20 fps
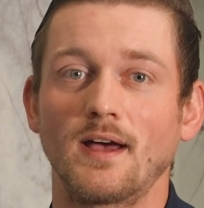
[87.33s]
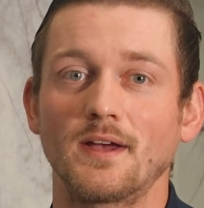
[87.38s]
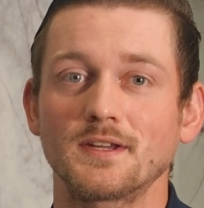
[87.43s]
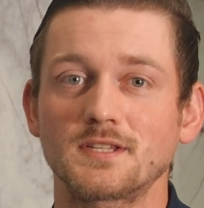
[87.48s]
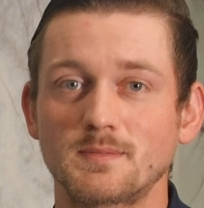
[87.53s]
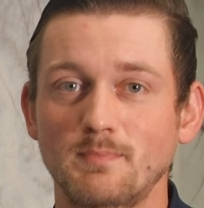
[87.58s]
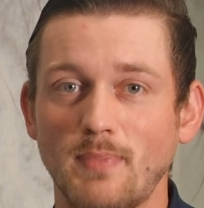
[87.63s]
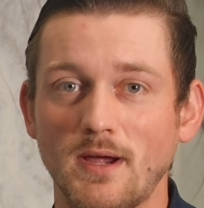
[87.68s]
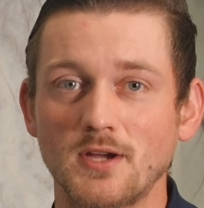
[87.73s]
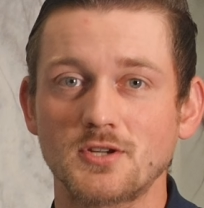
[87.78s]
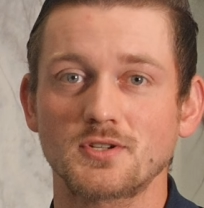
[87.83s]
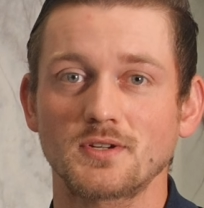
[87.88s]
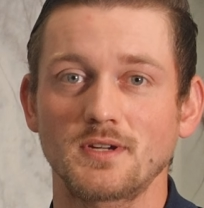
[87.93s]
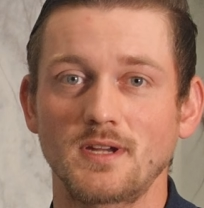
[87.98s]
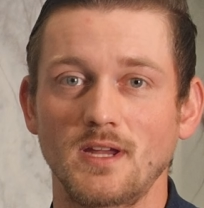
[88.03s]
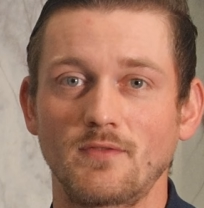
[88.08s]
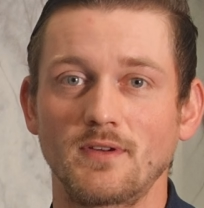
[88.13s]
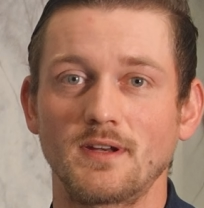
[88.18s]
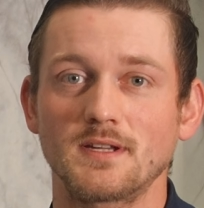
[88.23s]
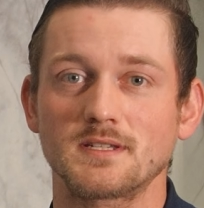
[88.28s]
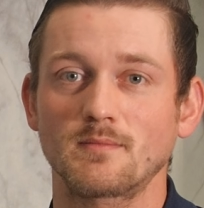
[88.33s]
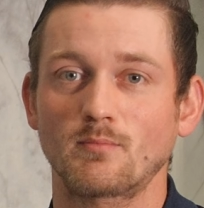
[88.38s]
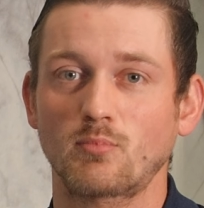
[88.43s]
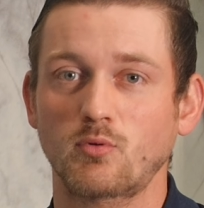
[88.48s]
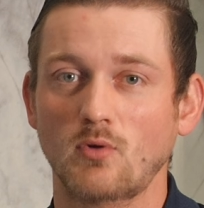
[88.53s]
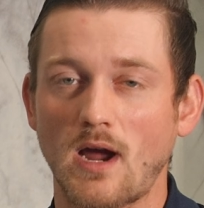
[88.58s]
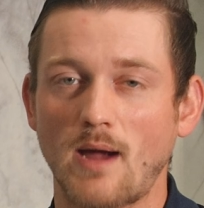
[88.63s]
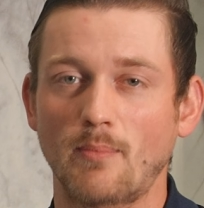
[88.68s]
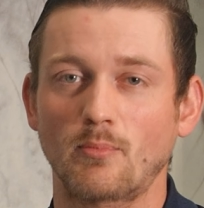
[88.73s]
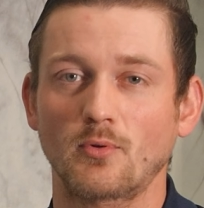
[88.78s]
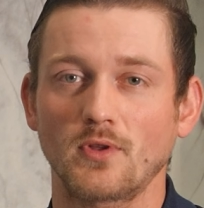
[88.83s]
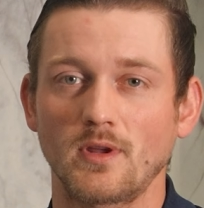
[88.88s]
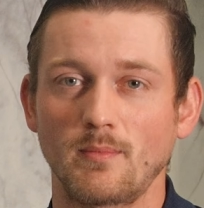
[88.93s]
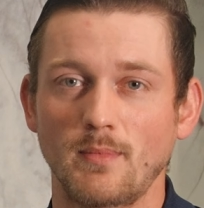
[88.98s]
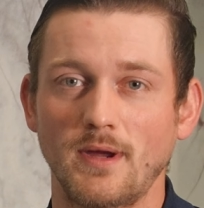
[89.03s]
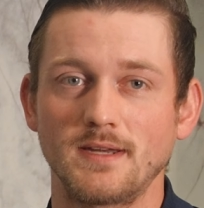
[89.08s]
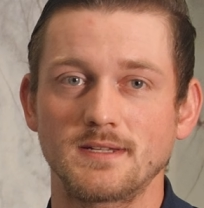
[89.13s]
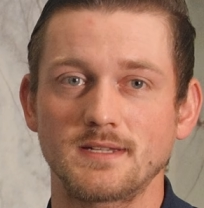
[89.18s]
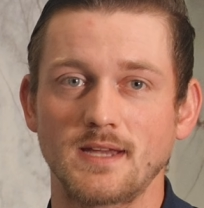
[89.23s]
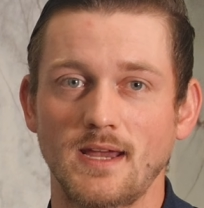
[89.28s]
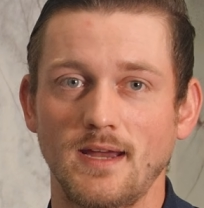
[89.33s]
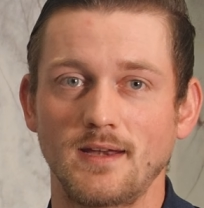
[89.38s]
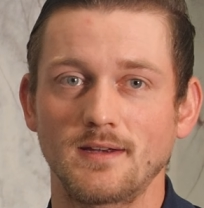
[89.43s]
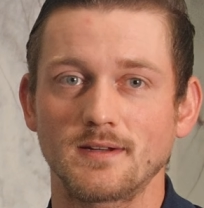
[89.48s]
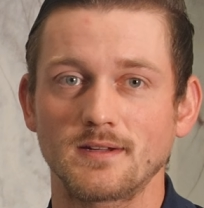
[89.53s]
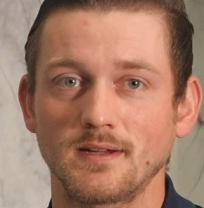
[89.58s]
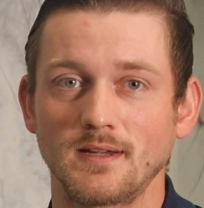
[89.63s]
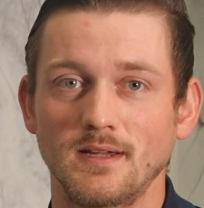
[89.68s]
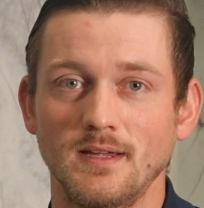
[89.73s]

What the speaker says: especially if it isn't properly maintained.